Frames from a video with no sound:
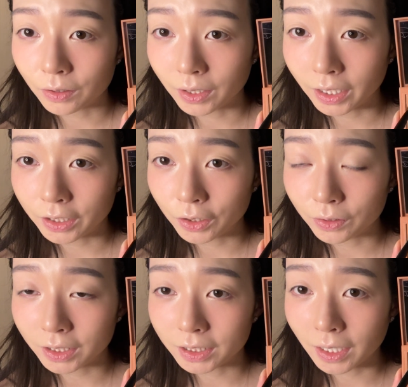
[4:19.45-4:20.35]
So I like to
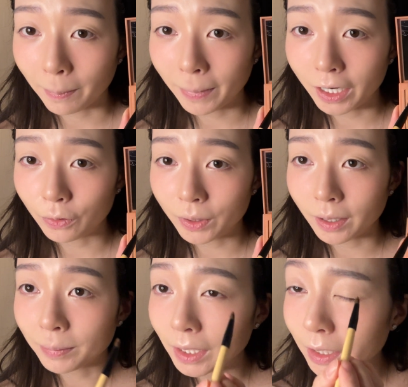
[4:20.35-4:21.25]
use this pink one
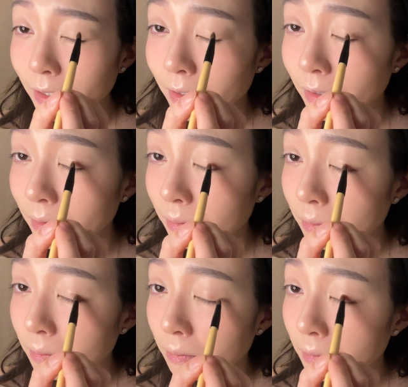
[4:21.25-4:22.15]
up here.
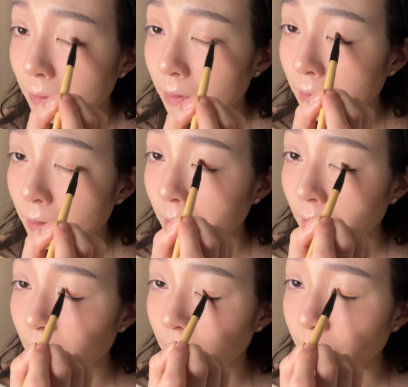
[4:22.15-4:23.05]

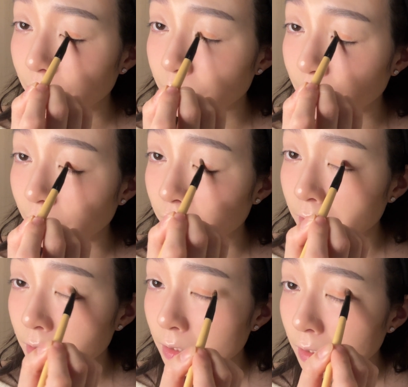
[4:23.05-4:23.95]
Like, you'll never
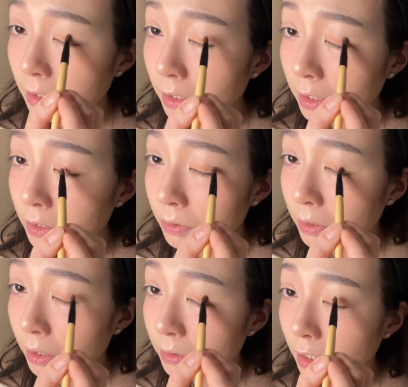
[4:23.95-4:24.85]
see Etude
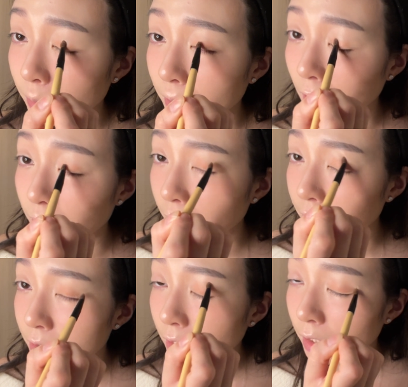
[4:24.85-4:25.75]
House coming out with
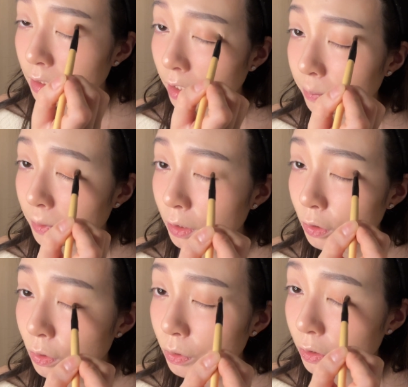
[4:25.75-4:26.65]
shades like
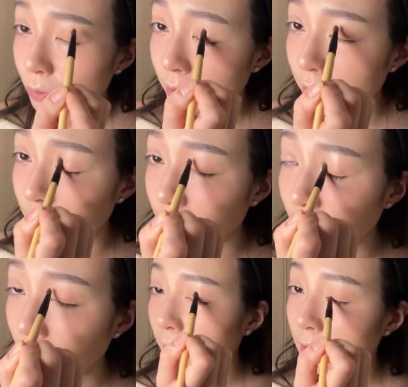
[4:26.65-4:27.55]
blue or
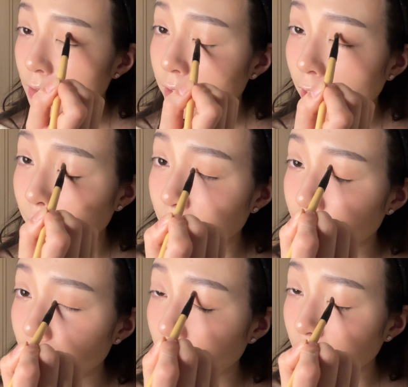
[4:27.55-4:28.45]
green because
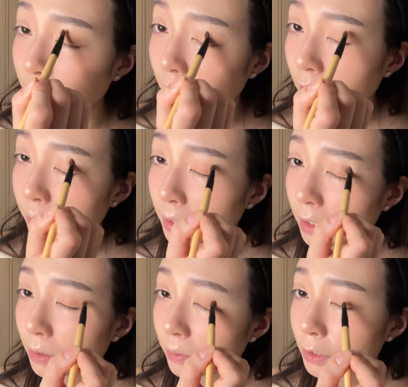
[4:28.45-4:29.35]
kbeauty makeup,
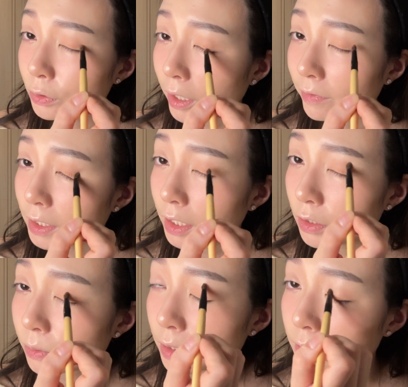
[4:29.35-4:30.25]
they always gravitate
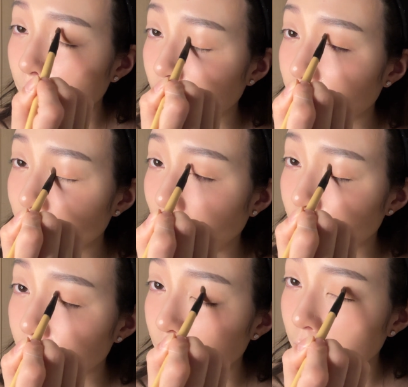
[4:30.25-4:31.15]
towards more of a
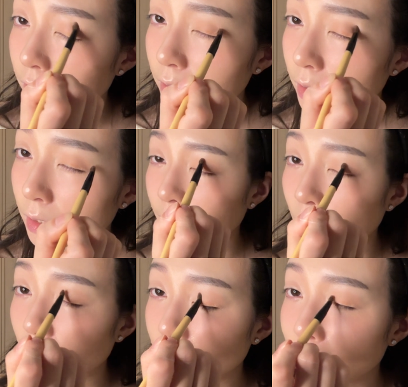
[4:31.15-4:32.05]
natural look. And
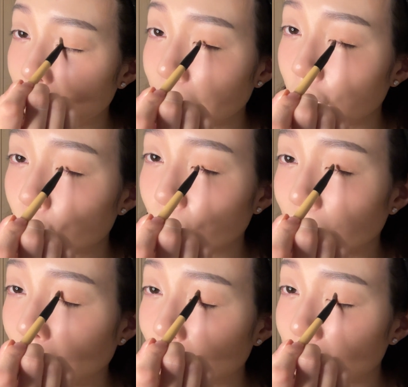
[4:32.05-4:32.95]
honestly, Etude
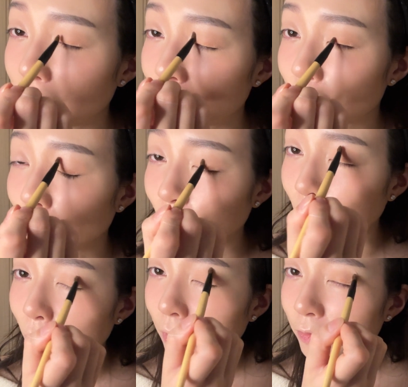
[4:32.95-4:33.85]
House is
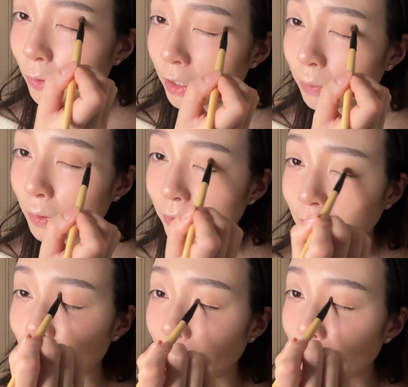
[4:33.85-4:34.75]
so affordable.
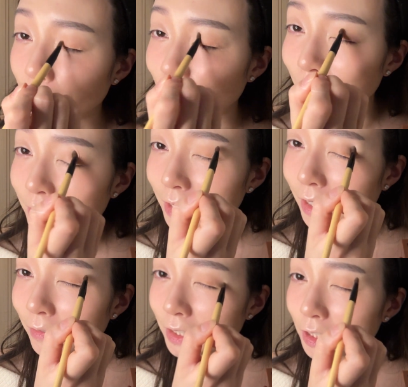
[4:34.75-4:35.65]
That's why I've been using it
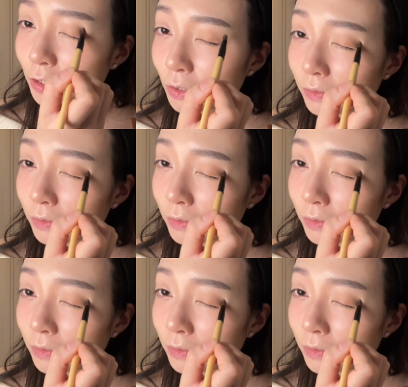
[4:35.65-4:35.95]
ever since